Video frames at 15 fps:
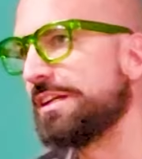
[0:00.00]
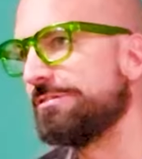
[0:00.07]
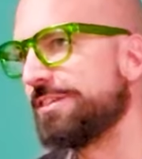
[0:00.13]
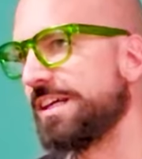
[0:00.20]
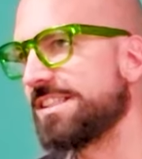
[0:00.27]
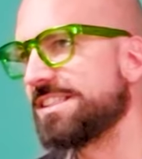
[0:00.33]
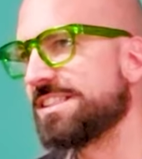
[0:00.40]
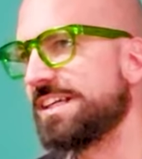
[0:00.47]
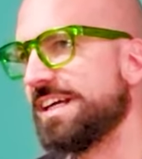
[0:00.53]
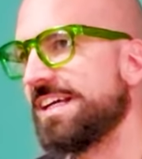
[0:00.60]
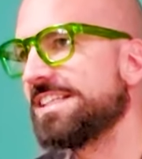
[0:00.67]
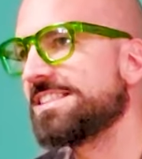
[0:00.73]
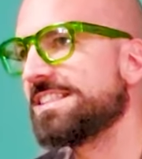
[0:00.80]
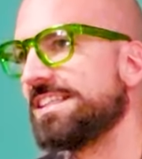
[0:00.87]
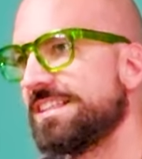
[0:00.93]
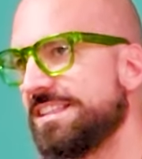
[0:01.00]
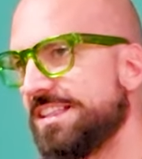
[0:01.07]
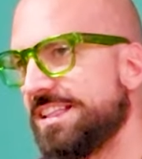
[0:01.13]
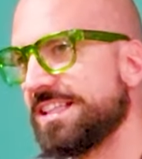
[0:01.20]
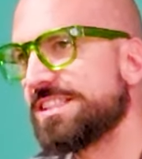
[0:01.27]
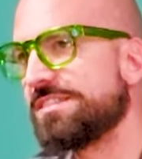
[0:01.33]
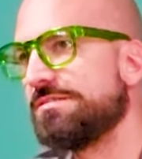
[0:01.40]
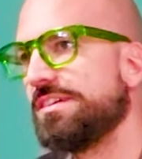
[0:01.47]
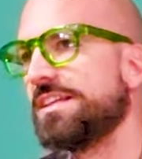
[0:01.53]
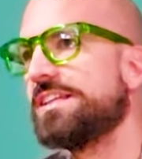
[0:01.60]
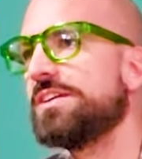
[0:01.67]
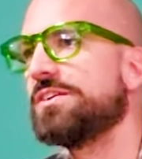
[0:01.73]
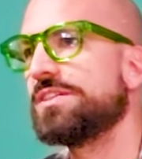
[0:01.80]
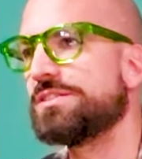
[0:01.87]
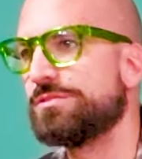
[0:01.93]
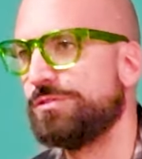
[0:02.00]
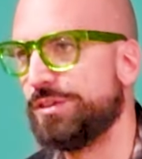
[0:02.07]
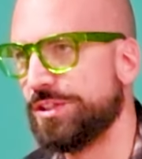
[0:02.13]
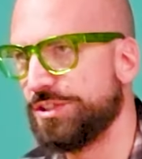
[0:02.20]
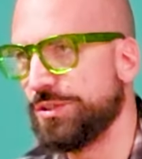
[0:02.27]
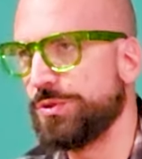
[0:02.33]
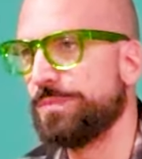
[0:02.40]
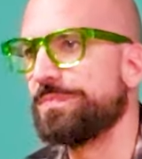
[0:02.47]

If that's the case, then this video is for you.